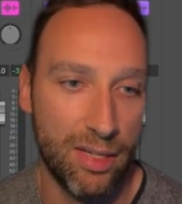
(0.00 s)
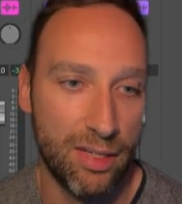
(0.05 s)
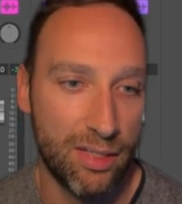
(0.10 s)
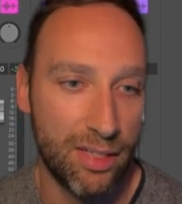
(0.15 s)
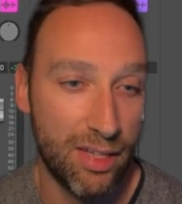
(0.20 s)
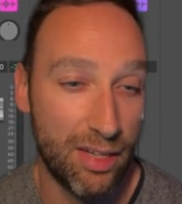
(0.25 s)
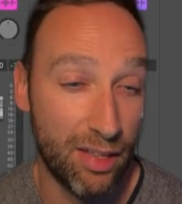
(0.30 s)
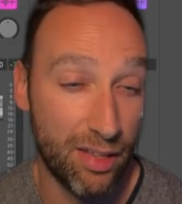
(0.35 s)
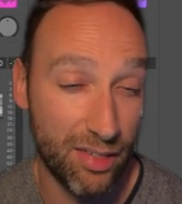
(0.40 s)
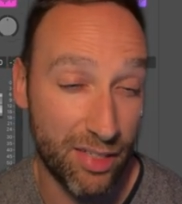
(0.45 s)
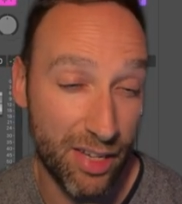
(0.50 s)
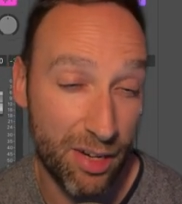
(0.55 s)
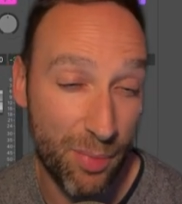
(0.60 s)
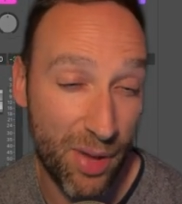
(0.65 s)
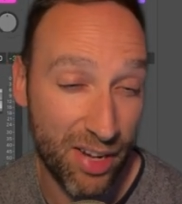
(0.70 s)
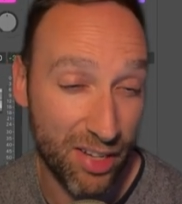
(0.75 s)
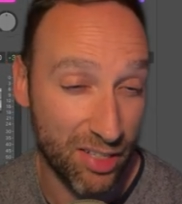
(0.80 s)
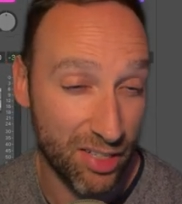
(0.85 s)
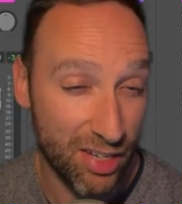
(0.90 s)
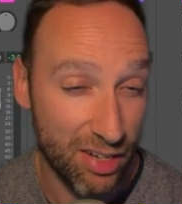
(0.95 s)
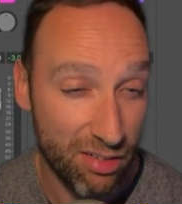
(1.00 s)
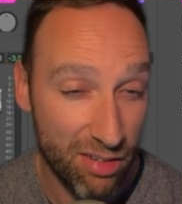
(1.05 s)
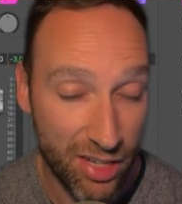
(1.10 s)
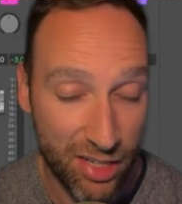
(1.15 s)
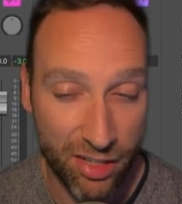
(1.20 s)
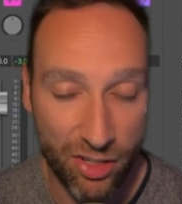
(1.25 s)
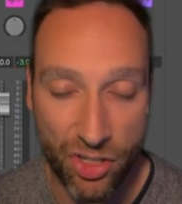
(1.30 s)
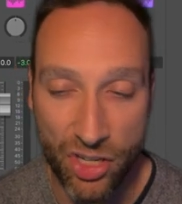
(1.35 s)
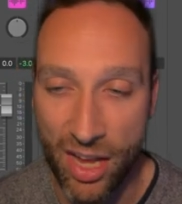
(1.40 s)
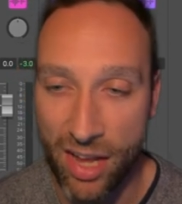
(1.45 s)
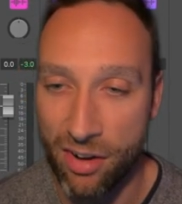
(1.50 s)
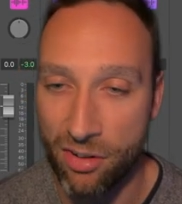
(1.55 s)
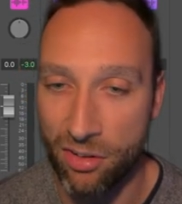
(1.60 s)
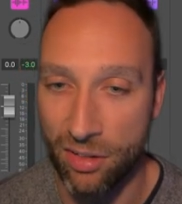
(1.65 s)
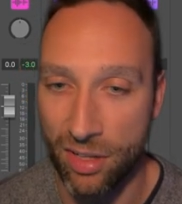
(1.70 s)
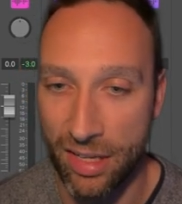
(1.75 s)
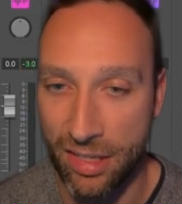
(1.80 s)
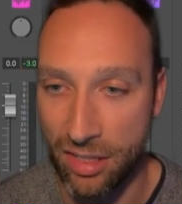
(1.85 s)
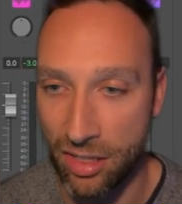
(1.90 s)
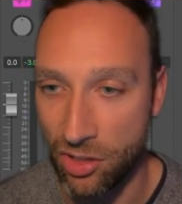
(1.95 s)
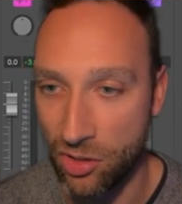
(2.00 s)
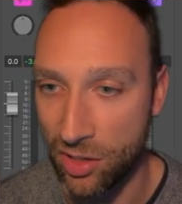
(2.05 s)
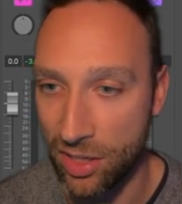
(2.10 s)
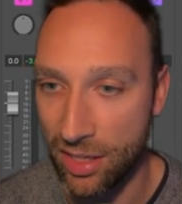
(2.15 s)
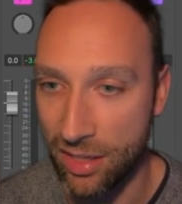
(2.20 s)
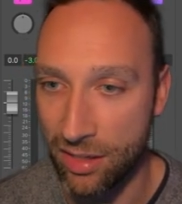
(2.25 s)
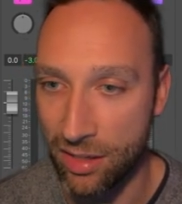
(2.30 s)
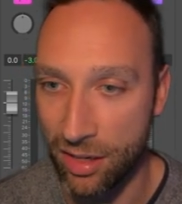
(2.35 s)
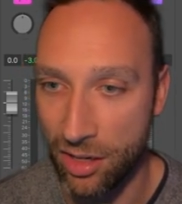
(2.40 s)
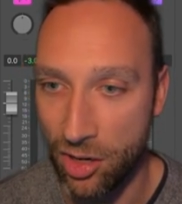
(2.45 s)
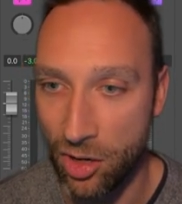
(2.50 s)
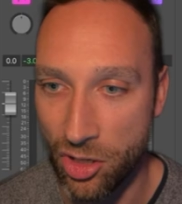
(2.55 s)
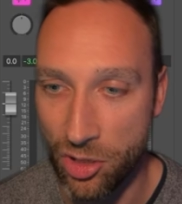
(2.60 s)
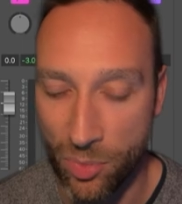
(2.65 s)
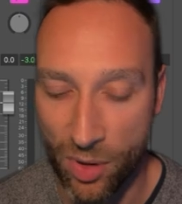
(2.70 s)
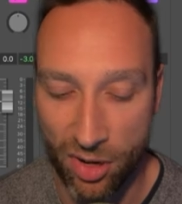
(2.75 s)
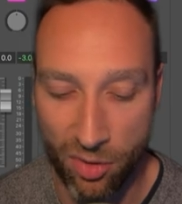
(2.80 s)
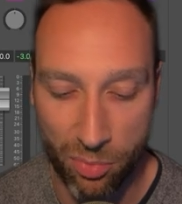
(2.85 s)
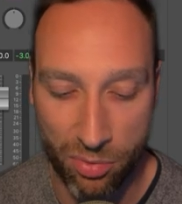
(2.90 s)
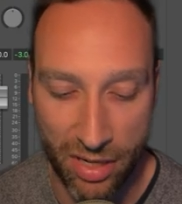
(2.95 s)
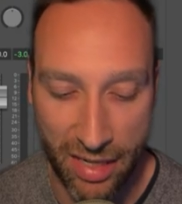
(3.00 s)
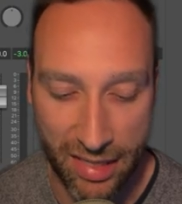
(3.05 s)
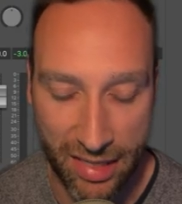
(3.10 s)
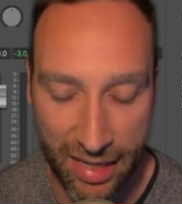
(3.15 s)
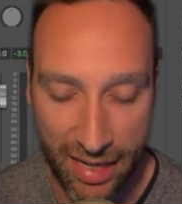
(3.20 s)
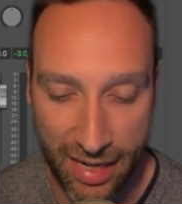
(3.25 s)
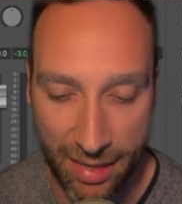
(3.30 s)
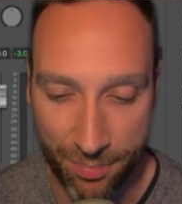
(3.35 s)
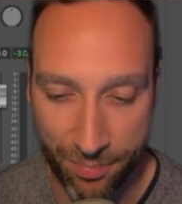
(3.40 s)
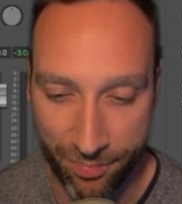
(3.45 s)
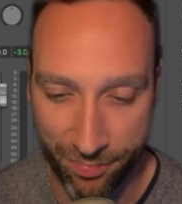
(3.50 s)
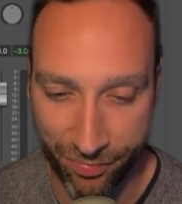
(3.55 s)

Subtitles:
The cinematic series in general is that you do need a huge amount of pre-delay,